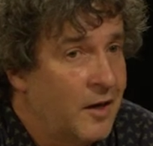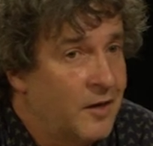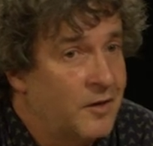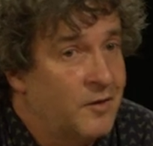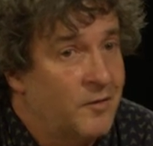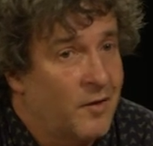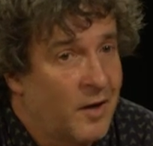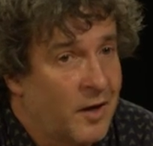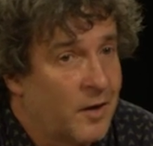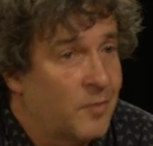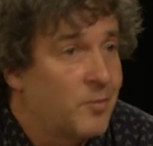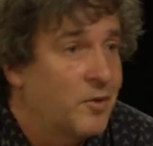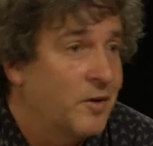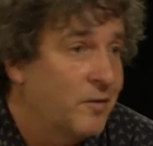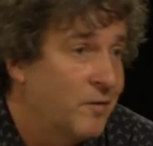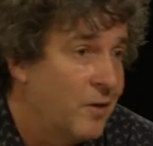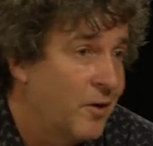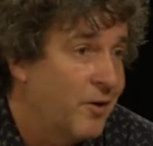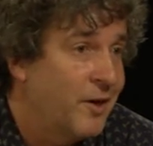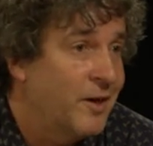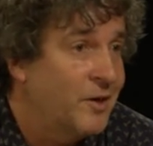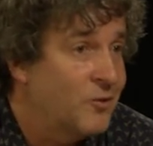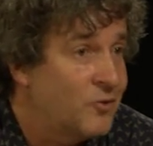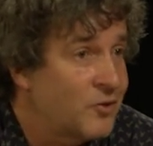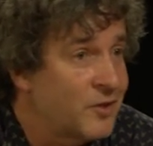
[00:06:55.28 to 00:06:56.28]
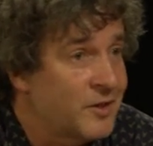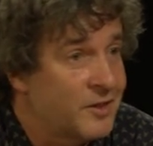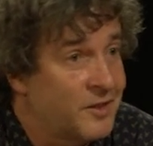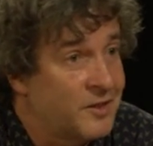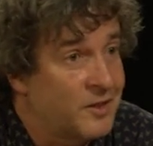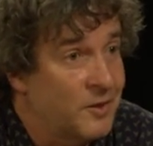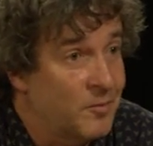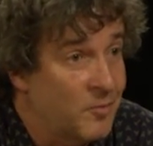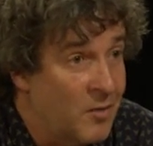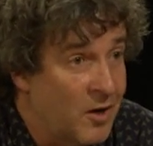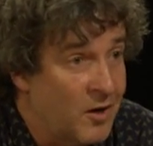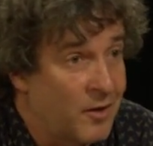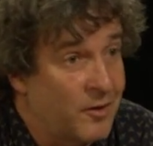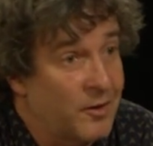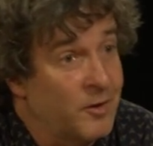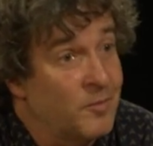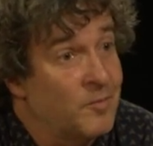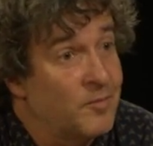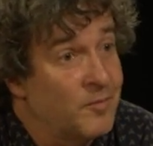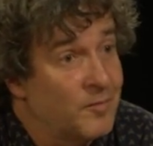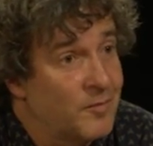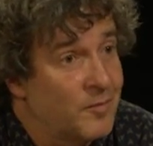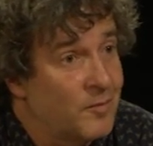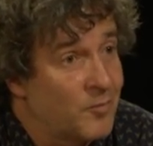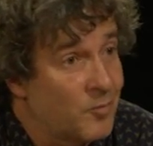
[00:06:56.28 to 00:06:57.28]
developing very interesting Māori
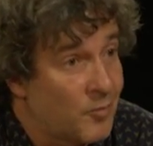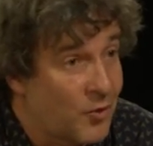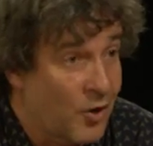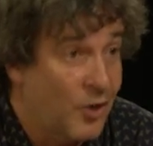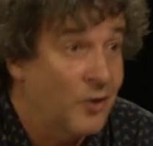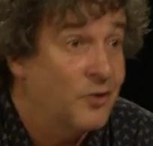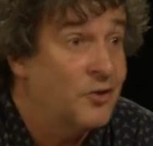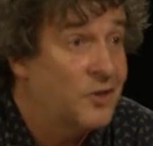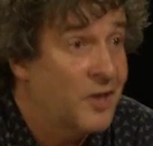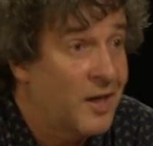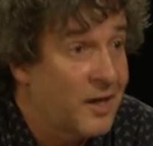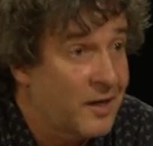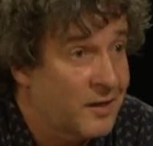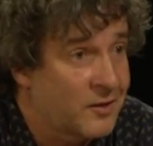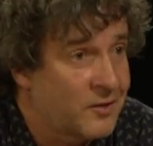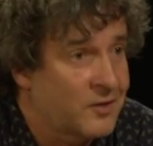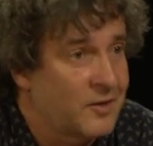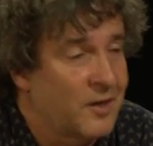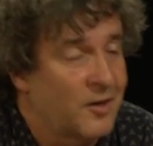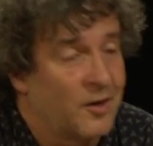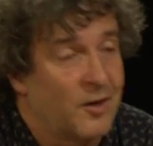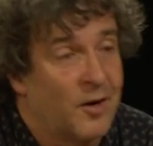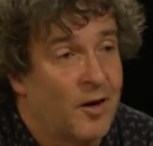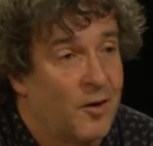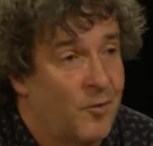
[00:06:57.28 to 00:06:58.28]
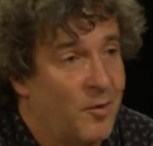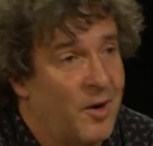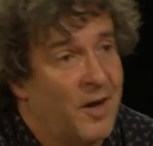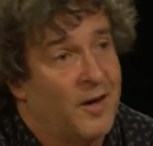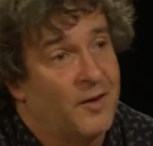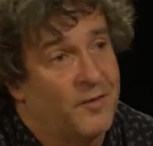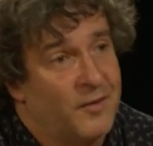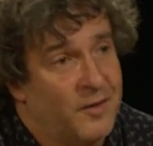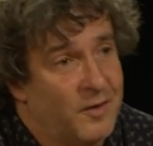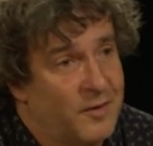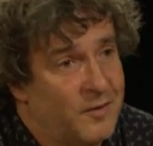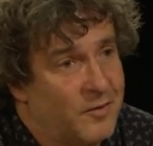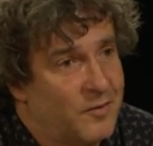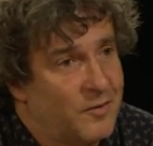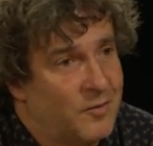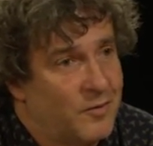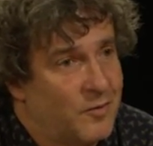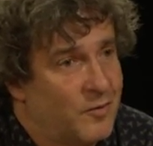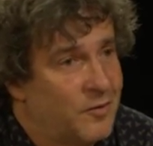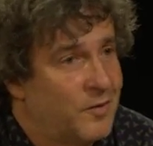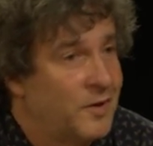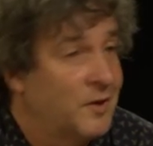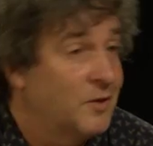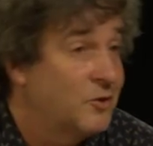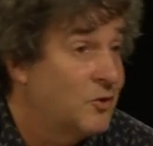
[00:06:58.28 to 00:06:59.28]
projects around
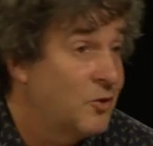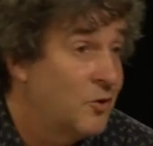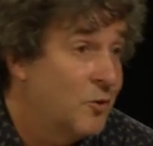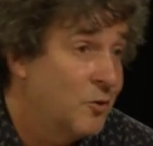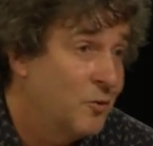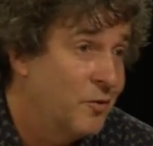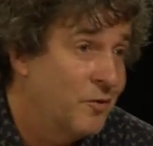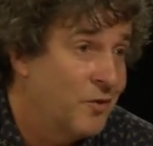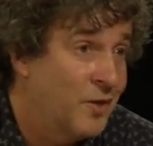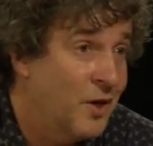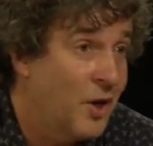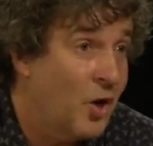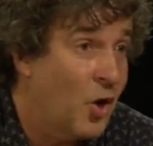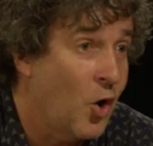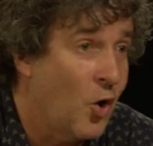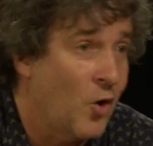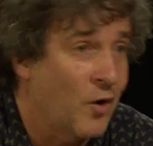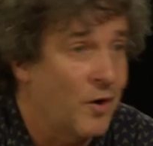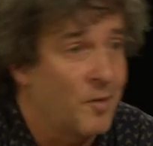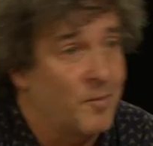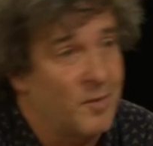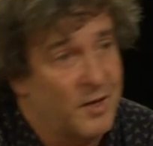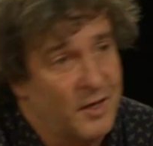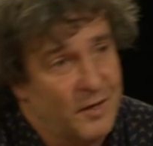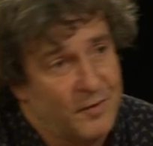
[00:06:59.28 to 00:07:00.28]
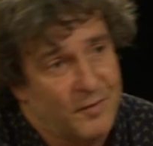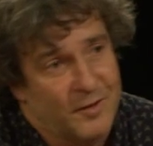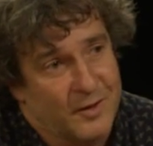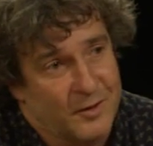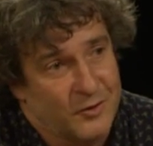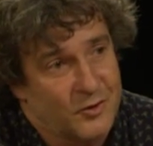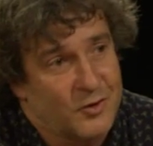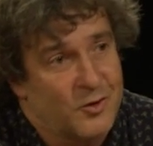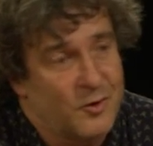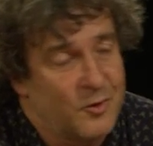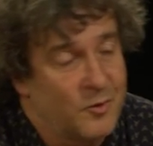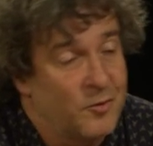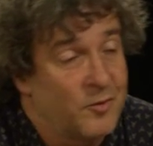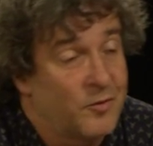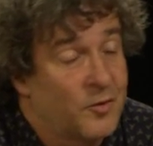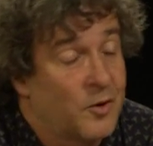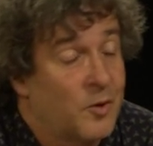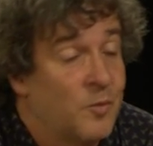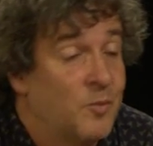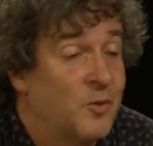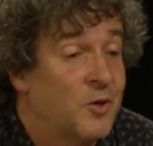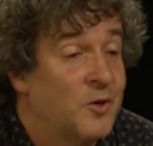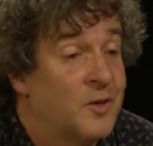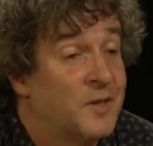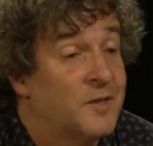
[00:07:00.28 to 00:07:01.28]
things to do with the economy, things to do with
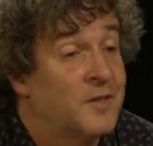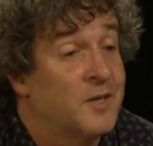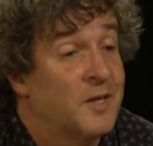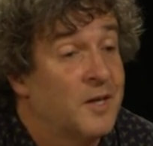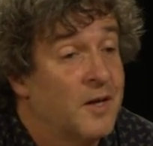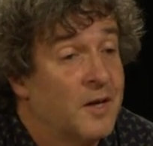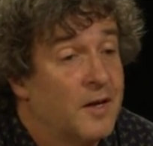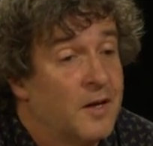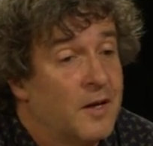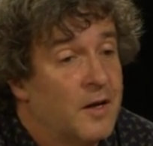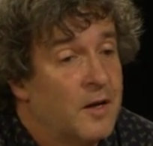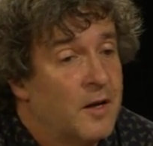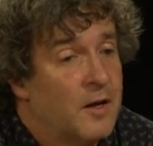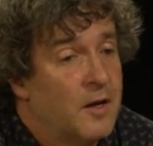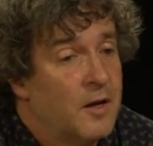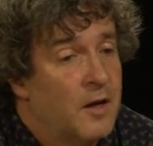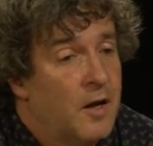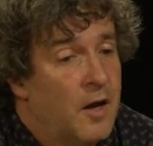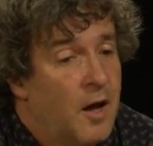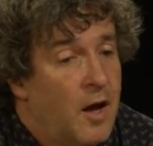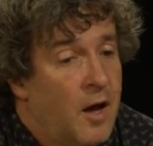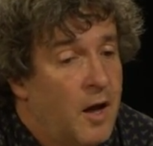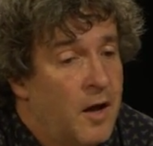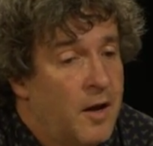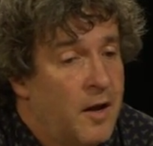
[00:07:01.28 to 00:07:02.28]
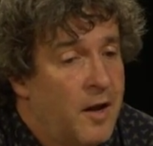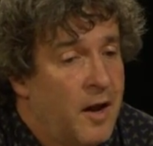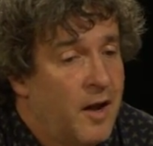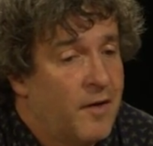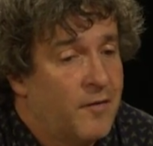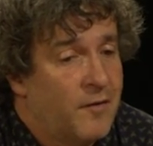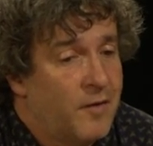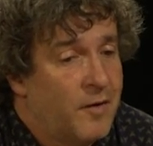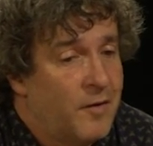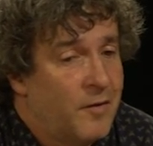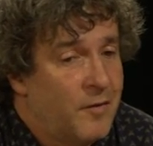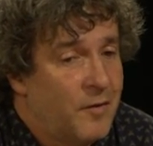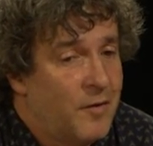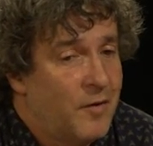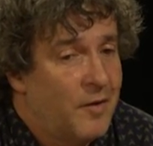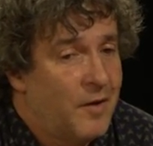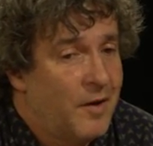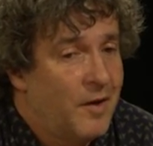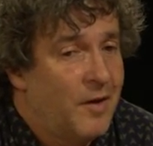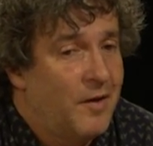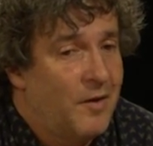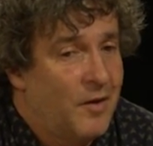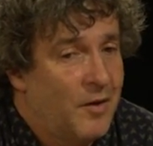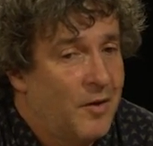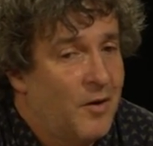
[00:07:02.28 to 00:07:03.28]
community. Now,
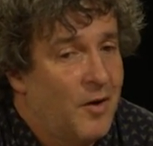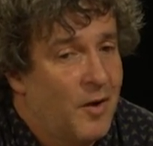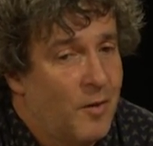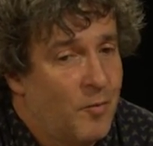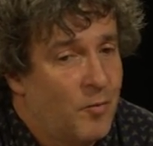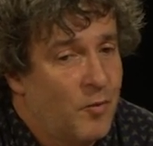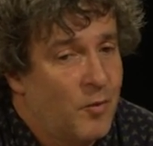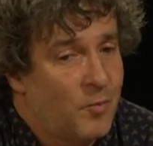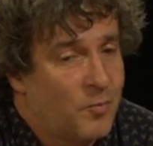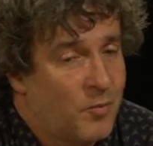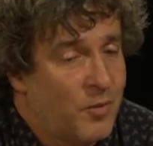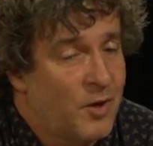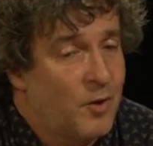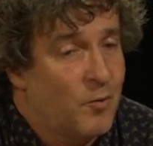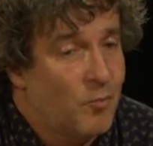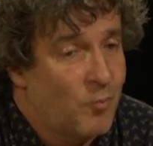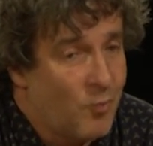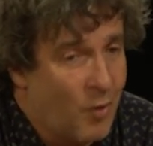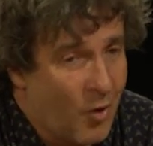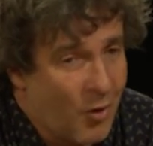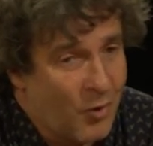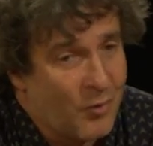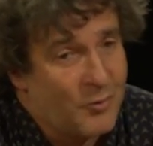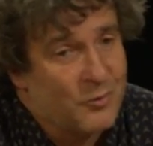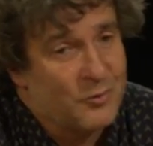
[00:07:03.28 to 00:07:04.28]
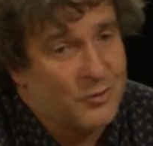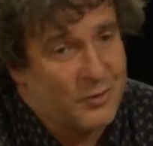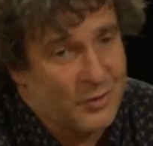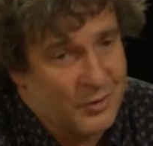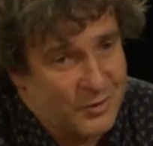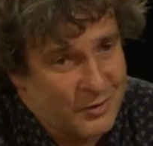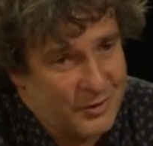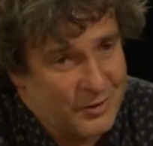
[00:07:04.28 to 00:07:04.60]
it would be wrong to